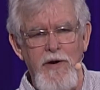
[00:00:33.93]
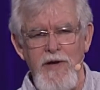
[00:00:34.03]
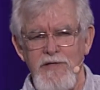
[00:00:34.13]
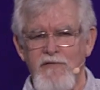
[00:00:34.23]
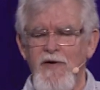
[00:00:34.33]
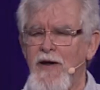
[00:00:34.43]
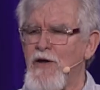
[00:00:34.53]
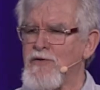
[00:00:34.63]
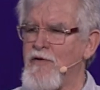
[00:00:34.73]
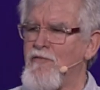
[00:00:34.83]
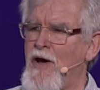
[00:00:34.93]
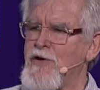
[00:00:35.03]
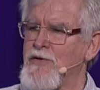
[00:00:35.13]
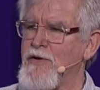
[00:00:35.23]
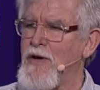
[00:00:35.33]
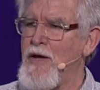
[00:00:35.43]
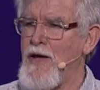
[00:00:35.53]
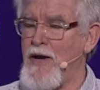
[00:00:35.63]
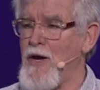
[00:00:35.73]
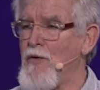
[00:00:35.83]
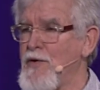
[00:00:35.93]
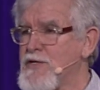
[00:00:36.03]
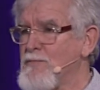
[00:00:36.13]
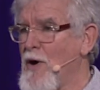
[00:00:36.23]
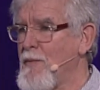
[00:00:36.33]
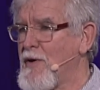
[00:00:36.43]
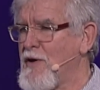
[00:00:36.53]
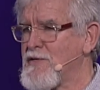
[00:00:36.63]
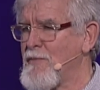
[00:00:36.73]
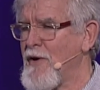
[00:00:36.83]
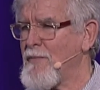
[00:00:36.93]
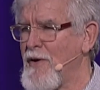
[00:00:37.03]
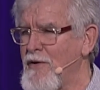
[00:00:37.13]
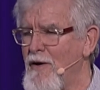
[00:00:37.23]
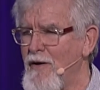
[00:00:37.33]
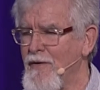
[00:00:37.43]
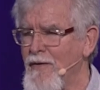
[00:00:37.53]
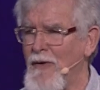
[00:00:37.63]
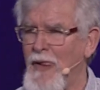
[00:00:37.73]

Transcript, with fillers: He's a financial advisor, and I know he's smart because he married my daughter,